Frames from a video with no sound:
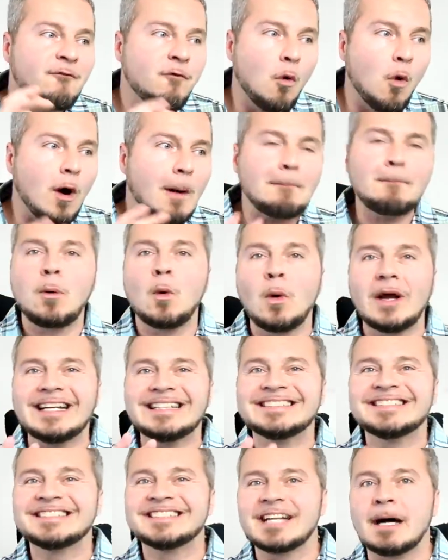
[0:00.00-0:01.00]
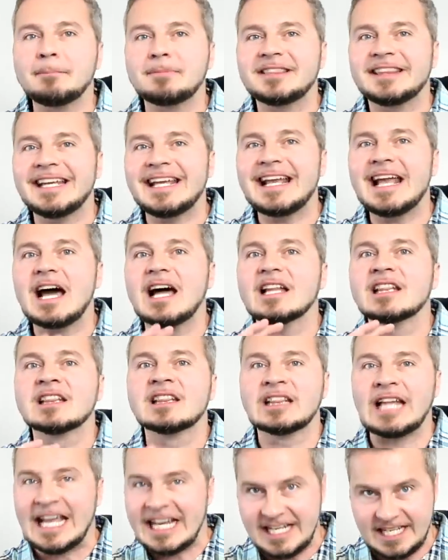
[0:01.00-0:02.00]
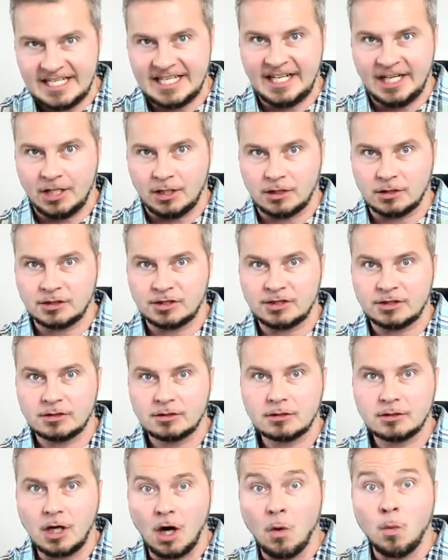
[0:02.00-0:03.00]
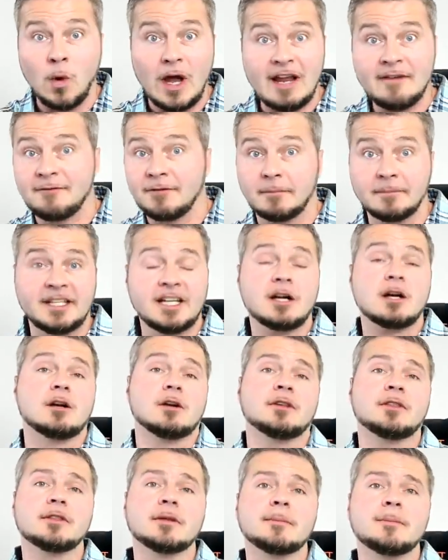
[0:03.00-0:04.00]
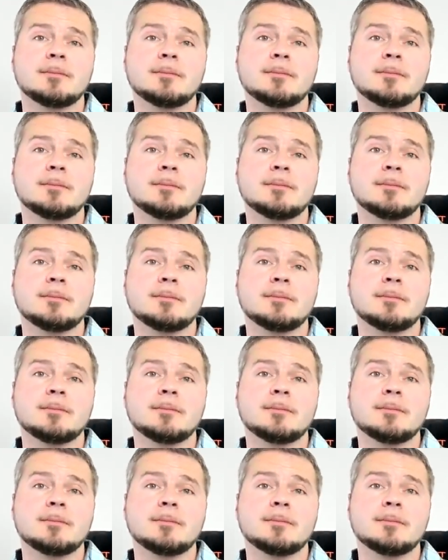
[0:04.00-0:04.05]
4-point-something light years away from the Earth.